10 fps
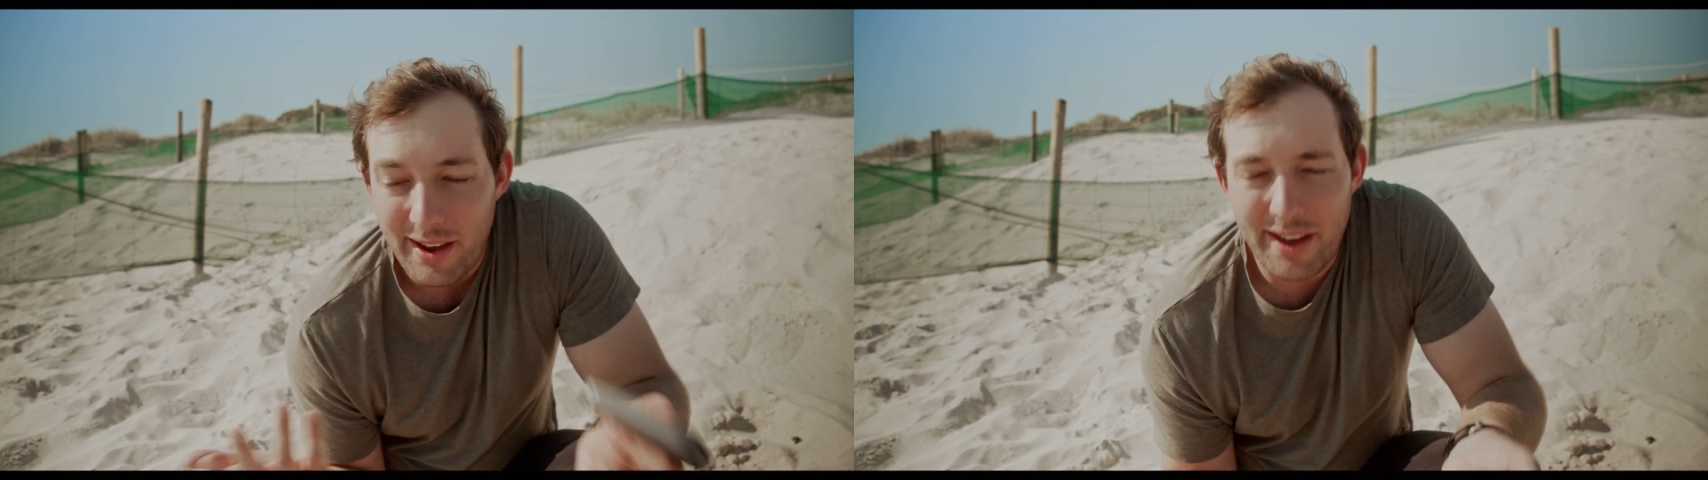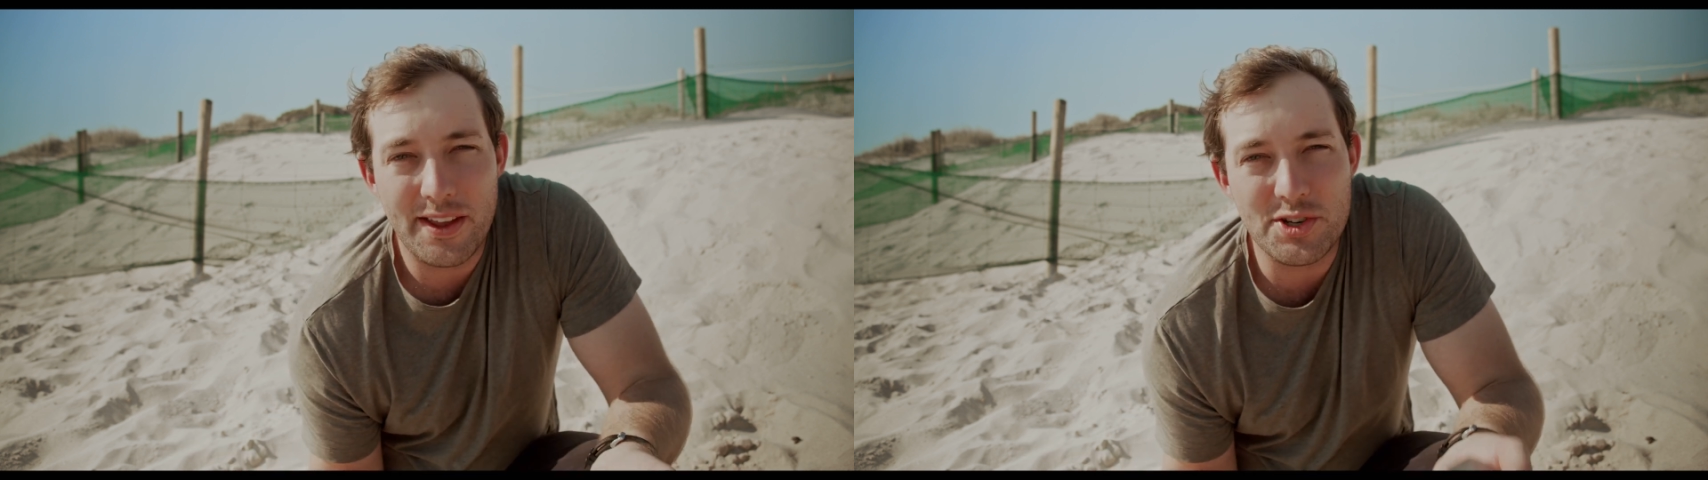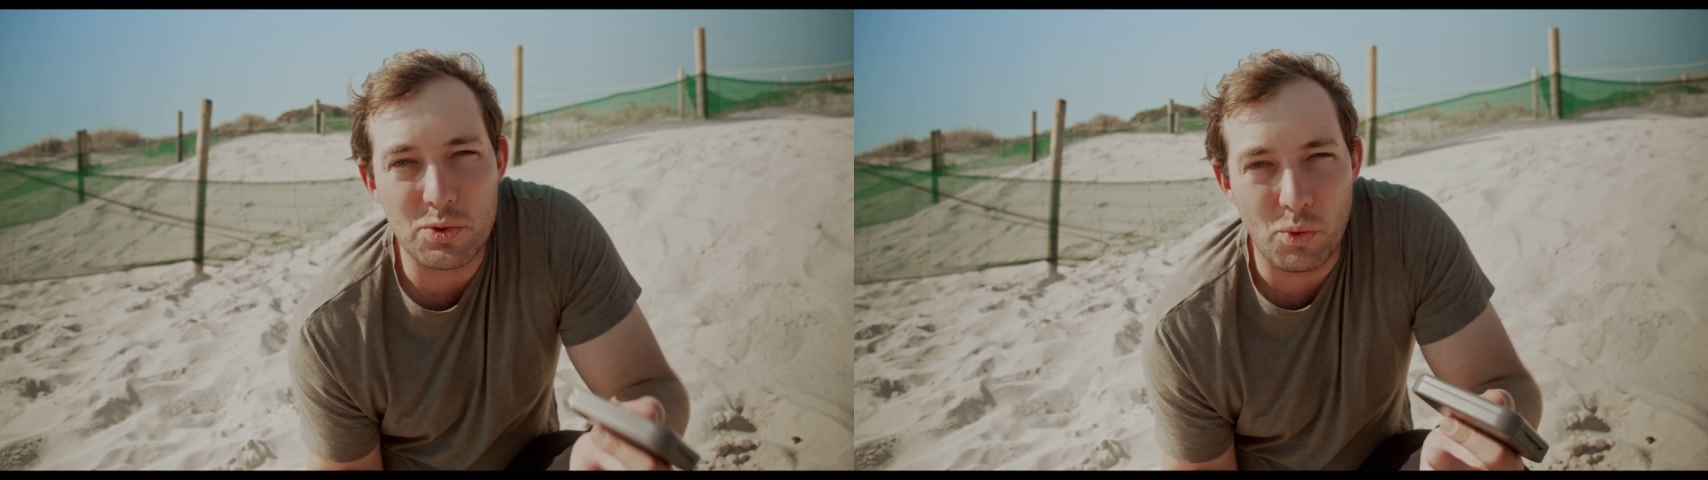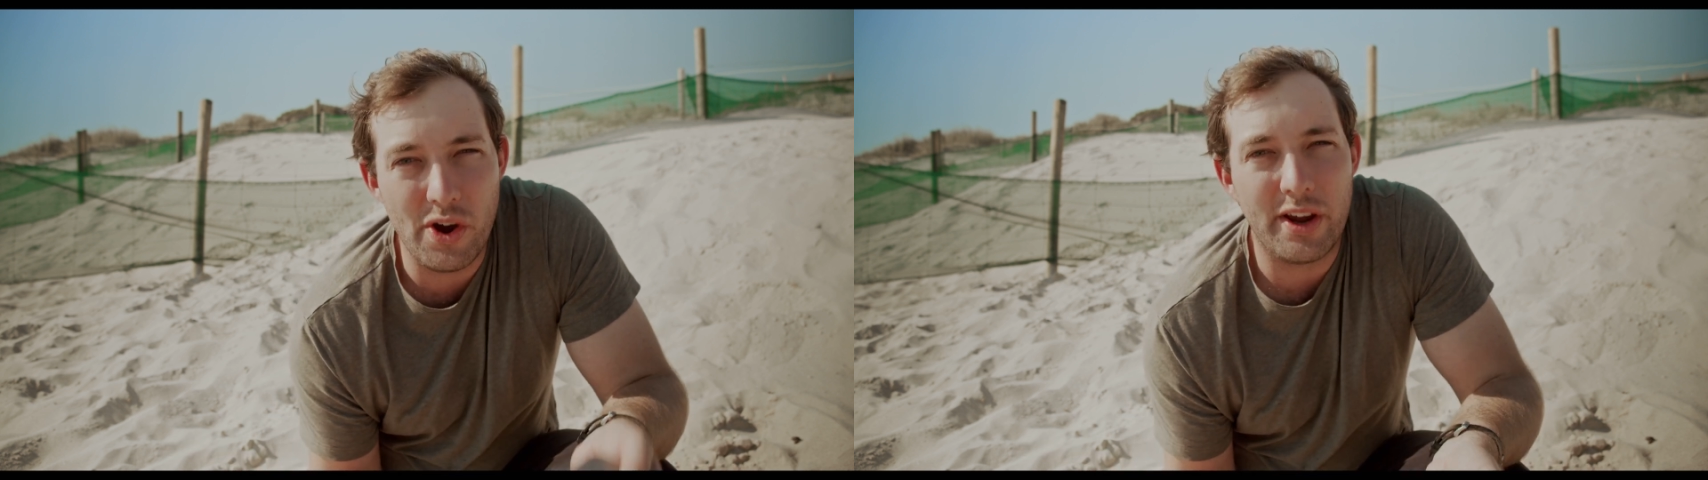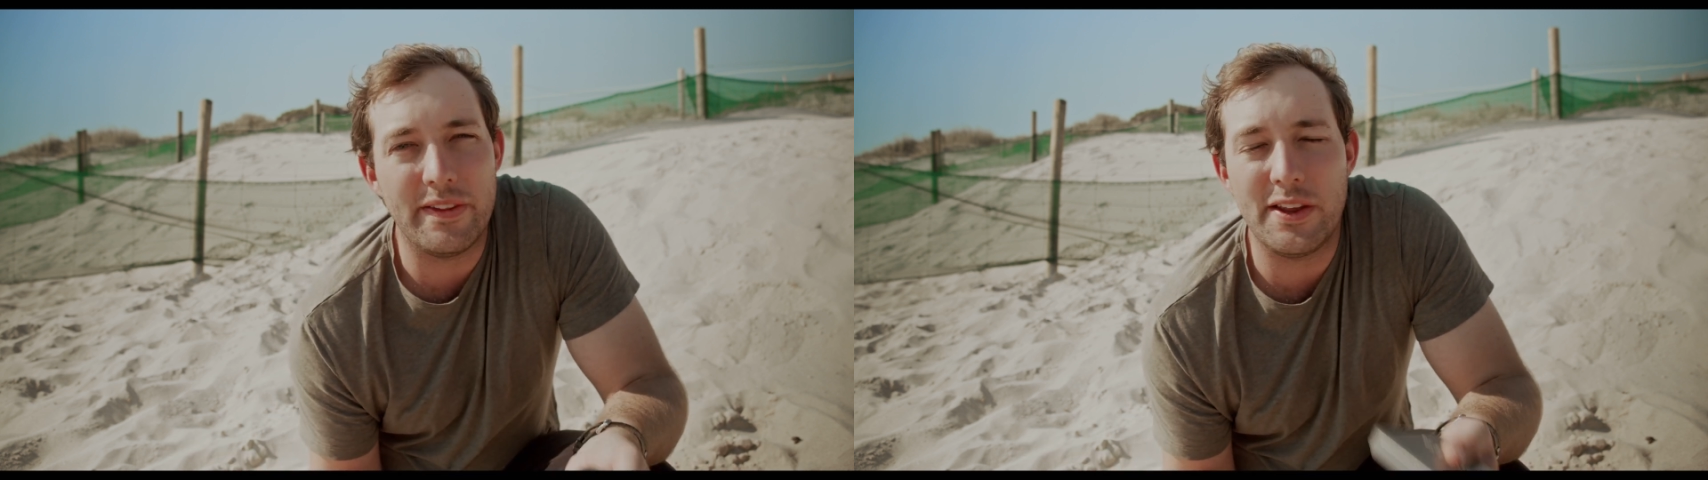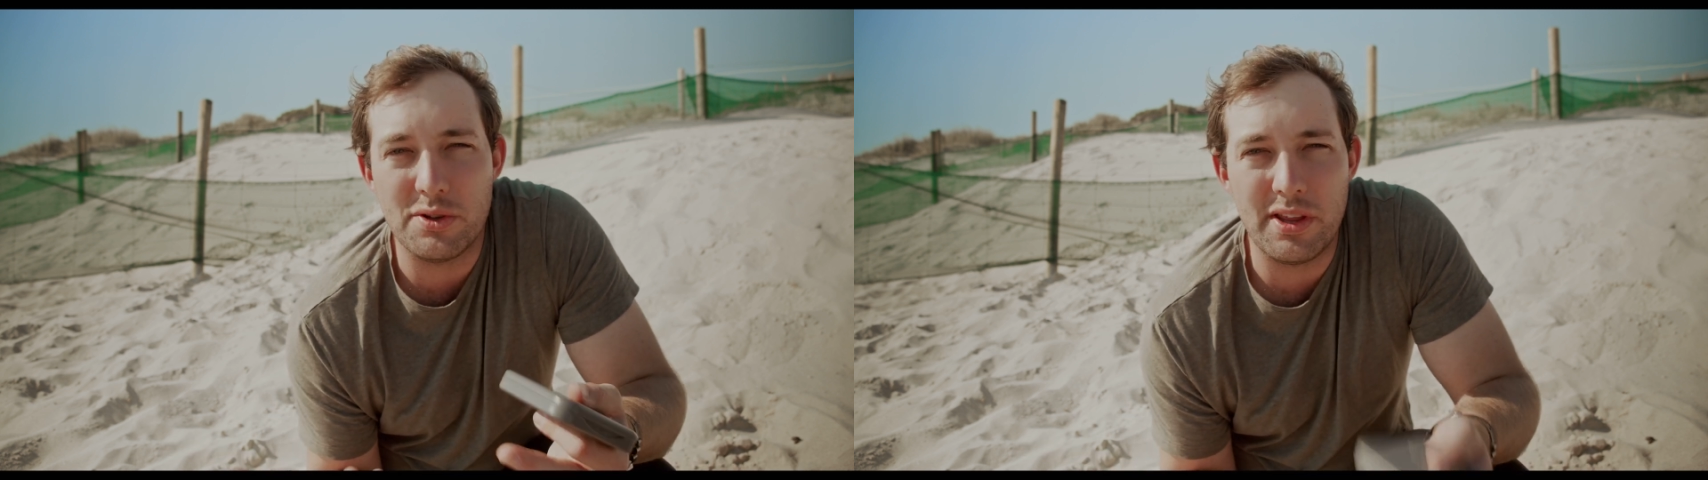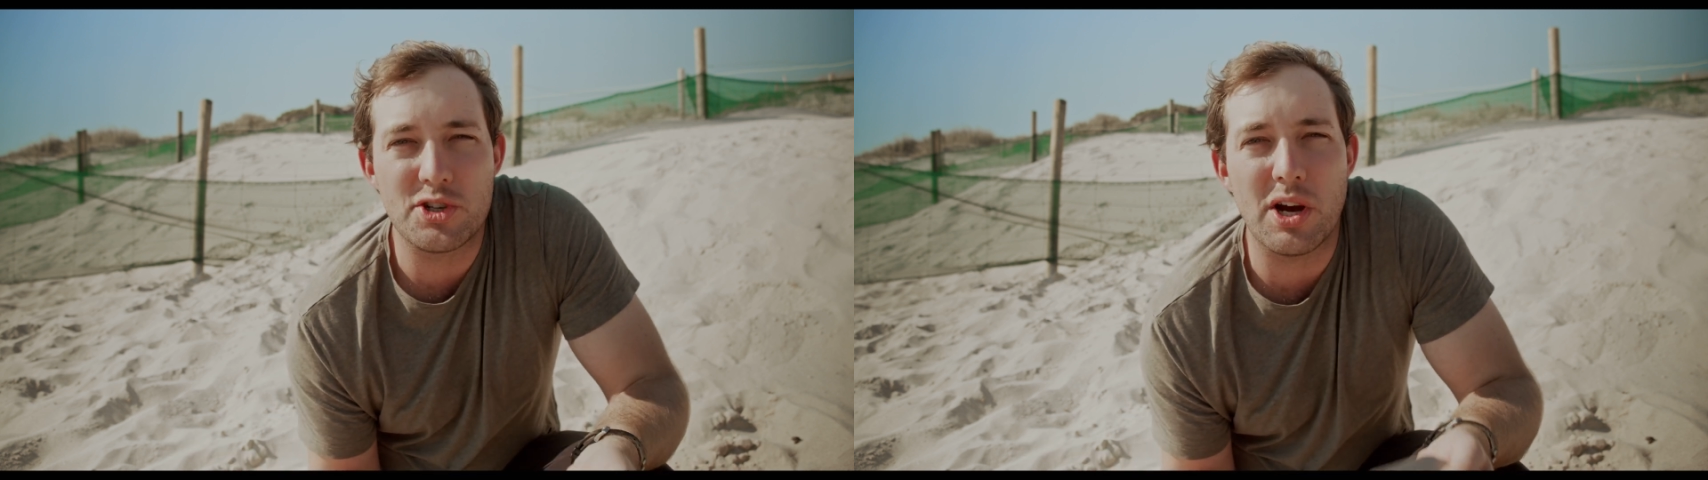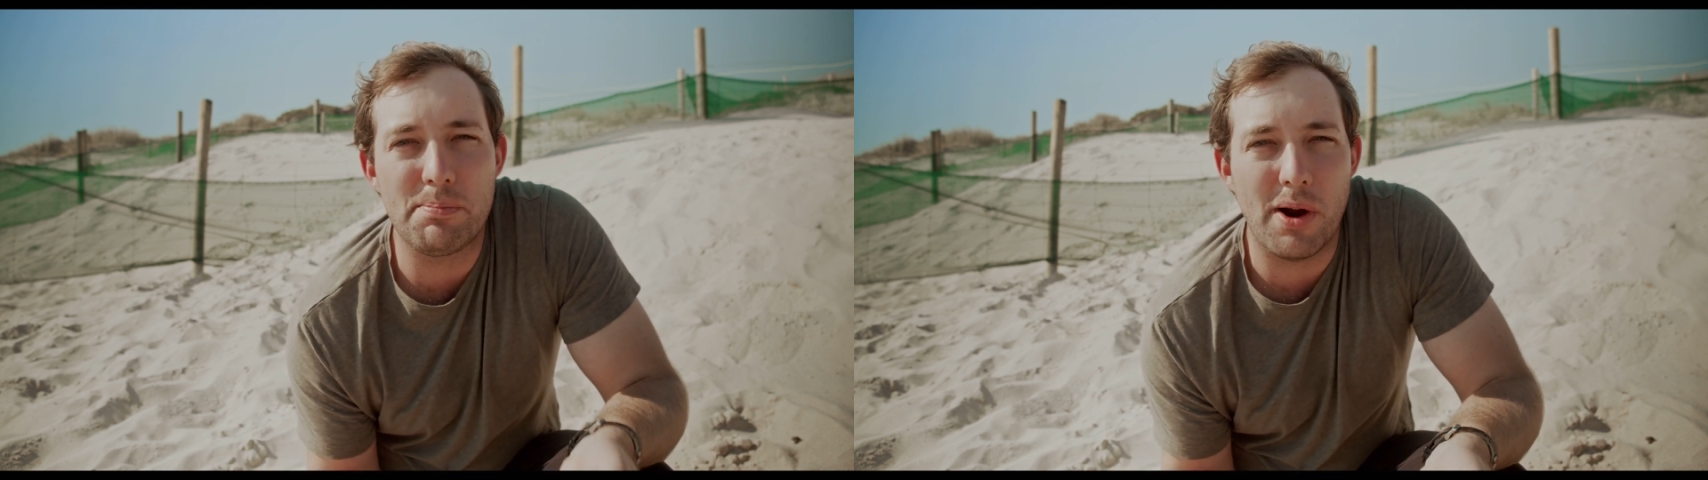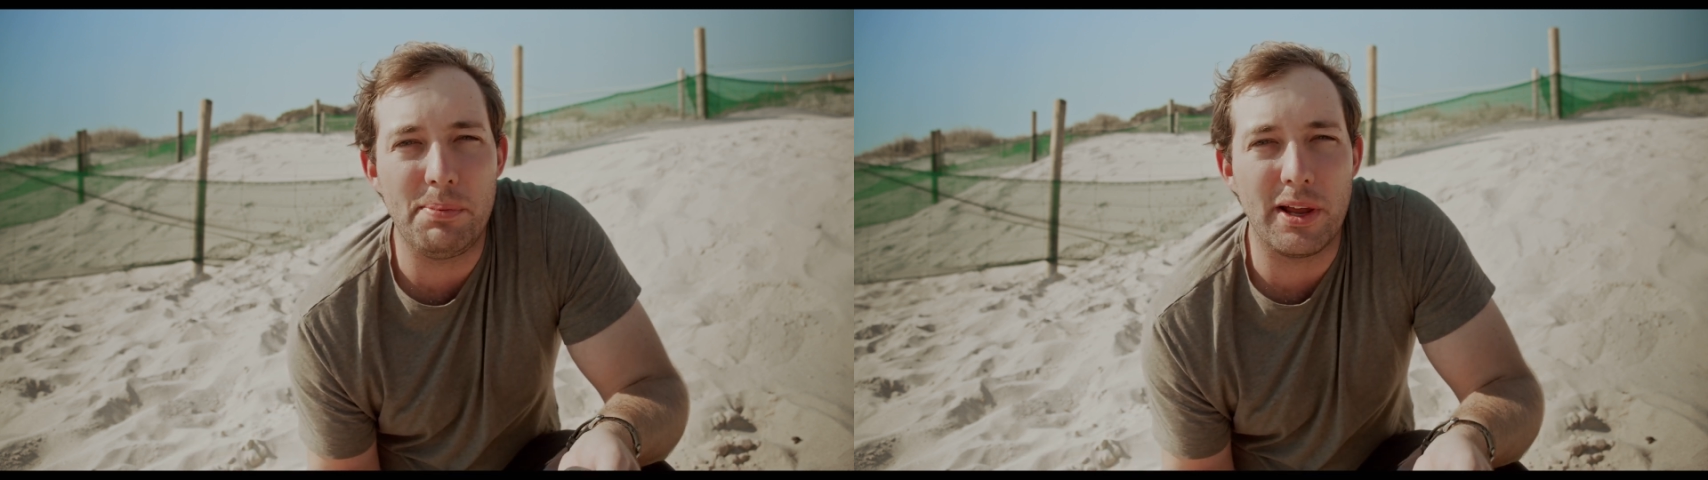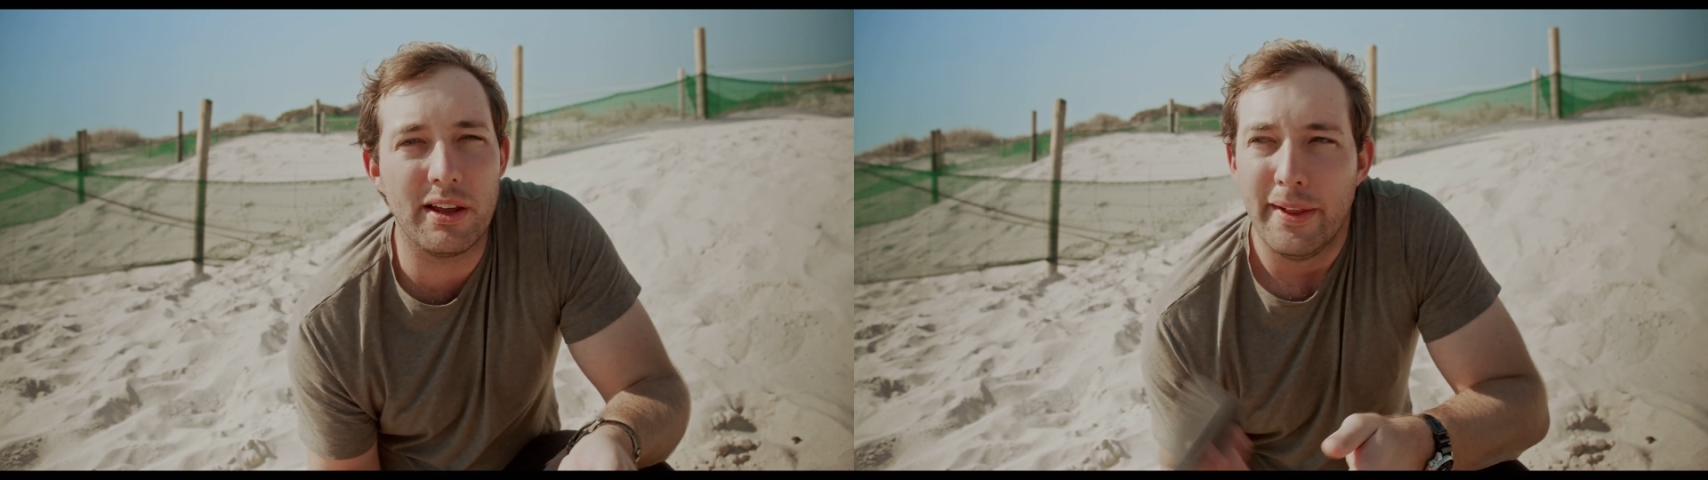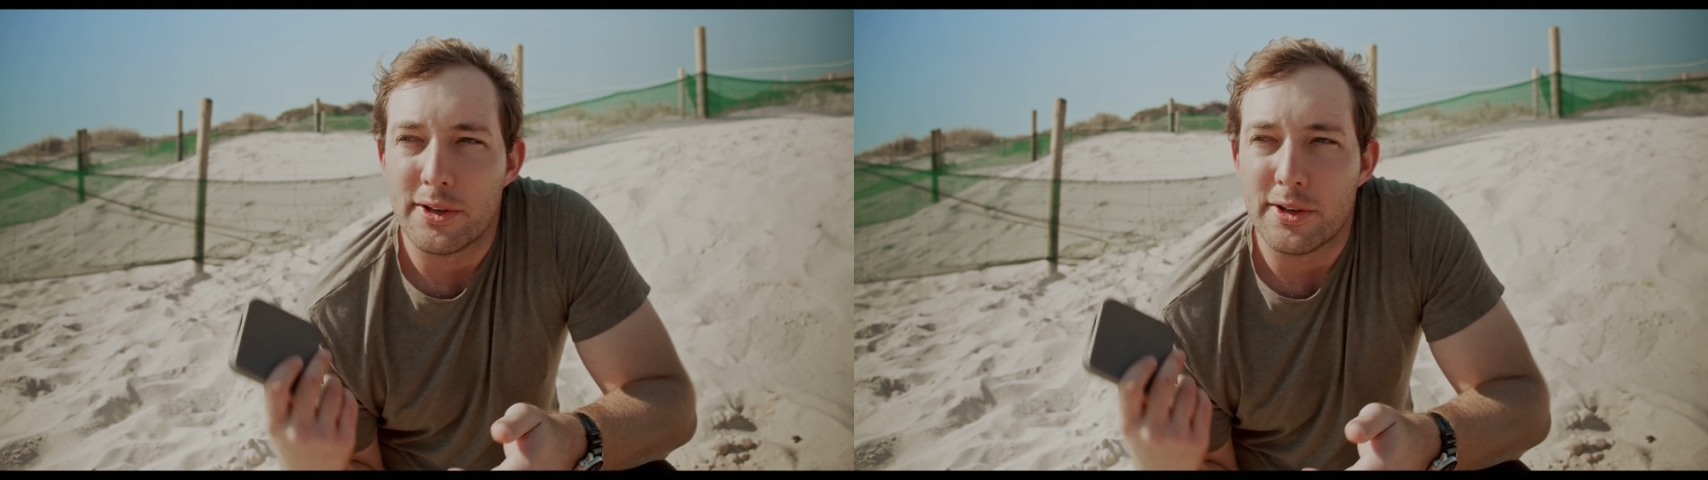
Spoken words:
and they just work and they do their job properly.